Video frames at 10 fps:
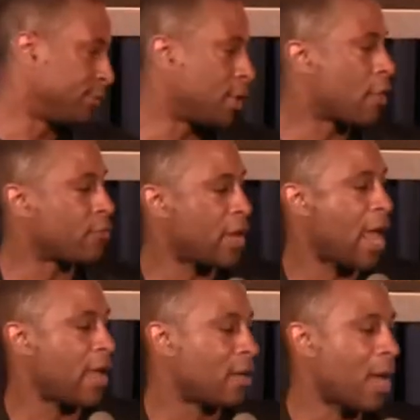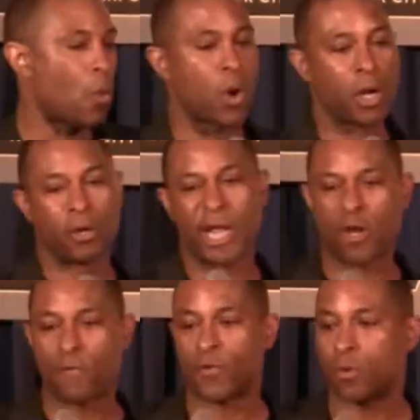The other day, I went on an
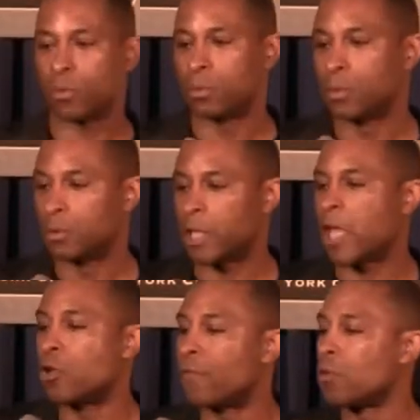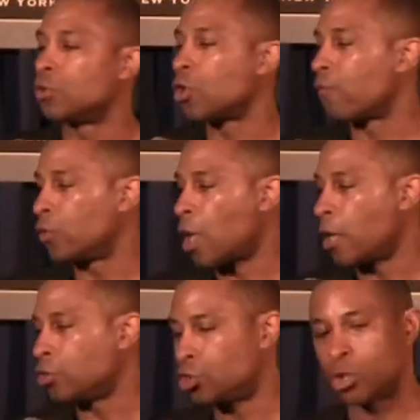interview. The interview was over
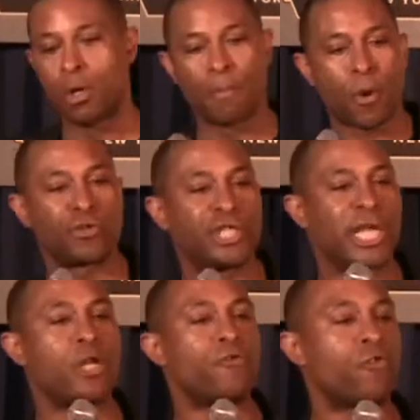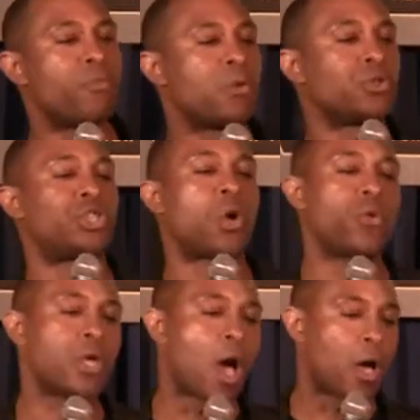lunch. The person interviewing me was
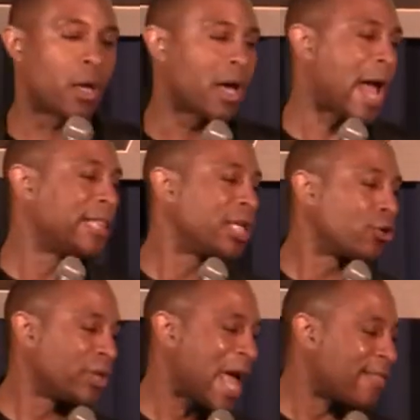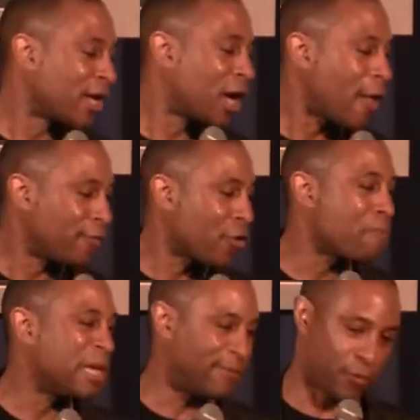so young, I literally had to cut their
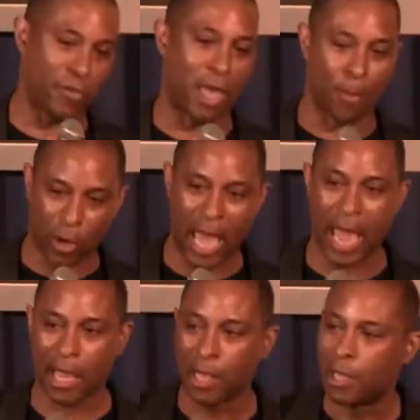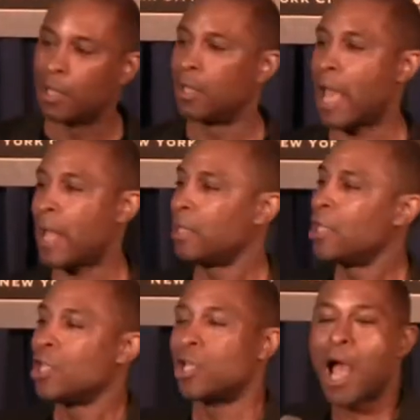meat for them. Okay?
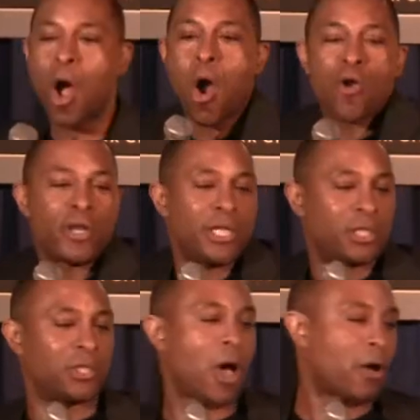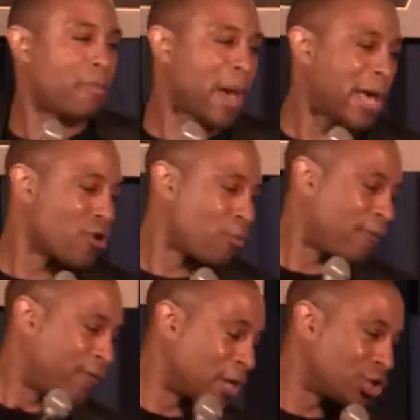You know how hard it is to talk about your
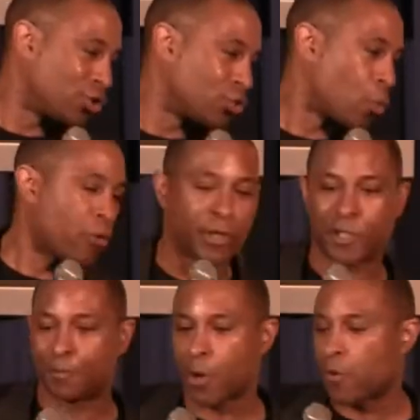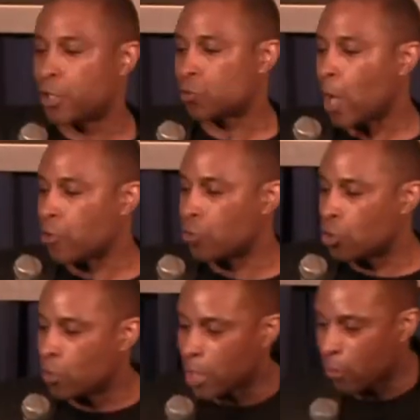professional work experience while you're
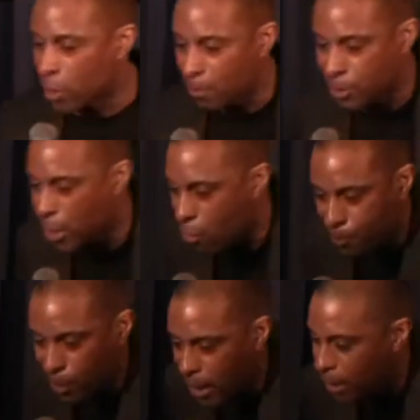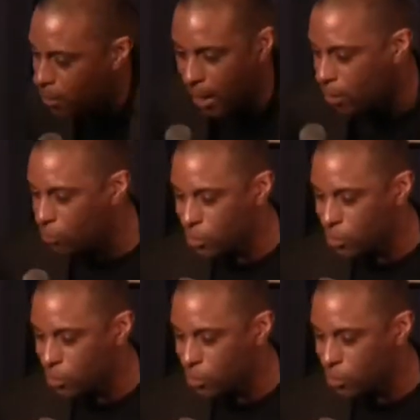doing Here Comes the Airplane? Like, you